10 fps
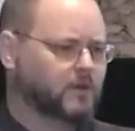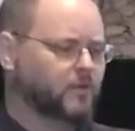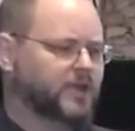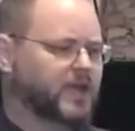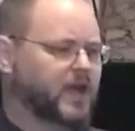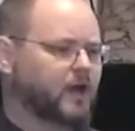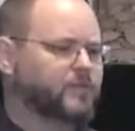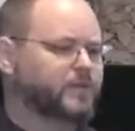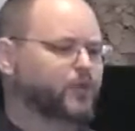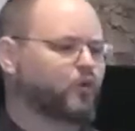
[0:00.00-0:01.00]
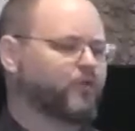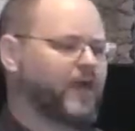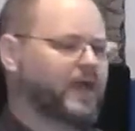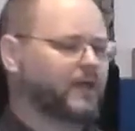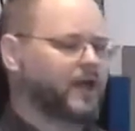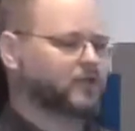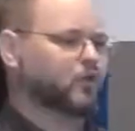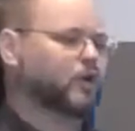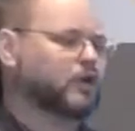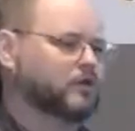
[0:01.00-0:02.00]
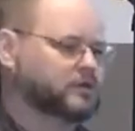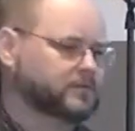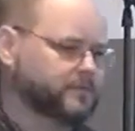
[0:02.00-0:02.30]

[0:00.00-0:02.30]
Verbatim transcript: we cannot be profane like the world.